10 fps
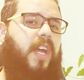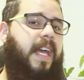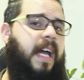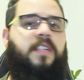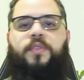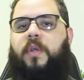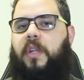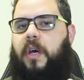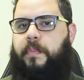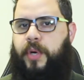a casual
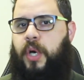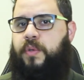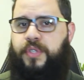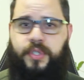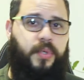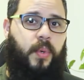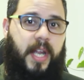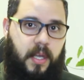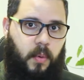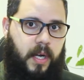approach to
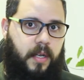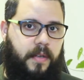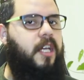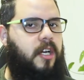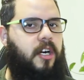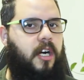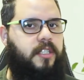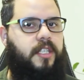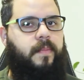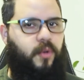anyone, here are
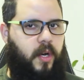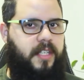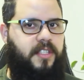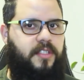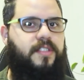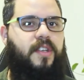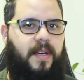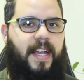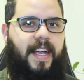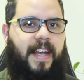some questions you
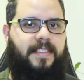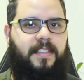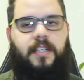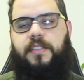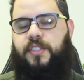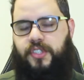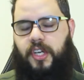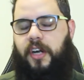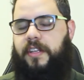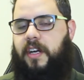can ask to
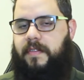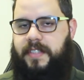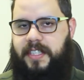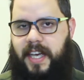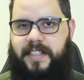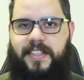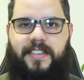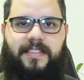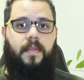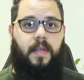start the conversation.
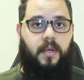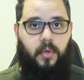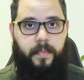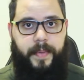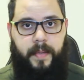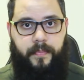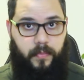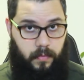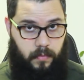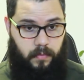Disculpe,
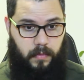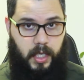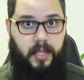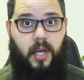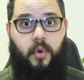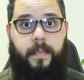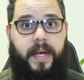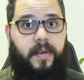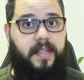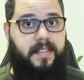¿está
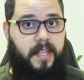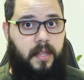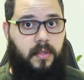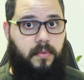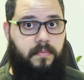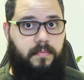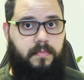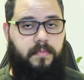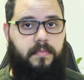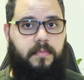ocupado este asiento?
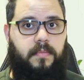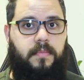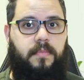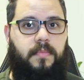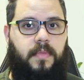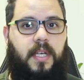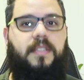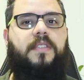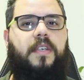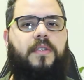
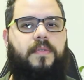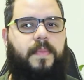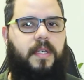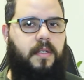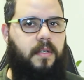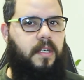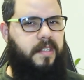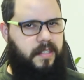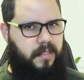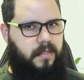Excuse me, is
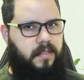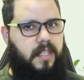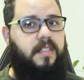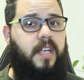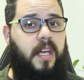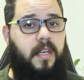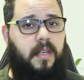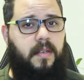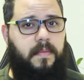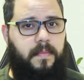this seat taken?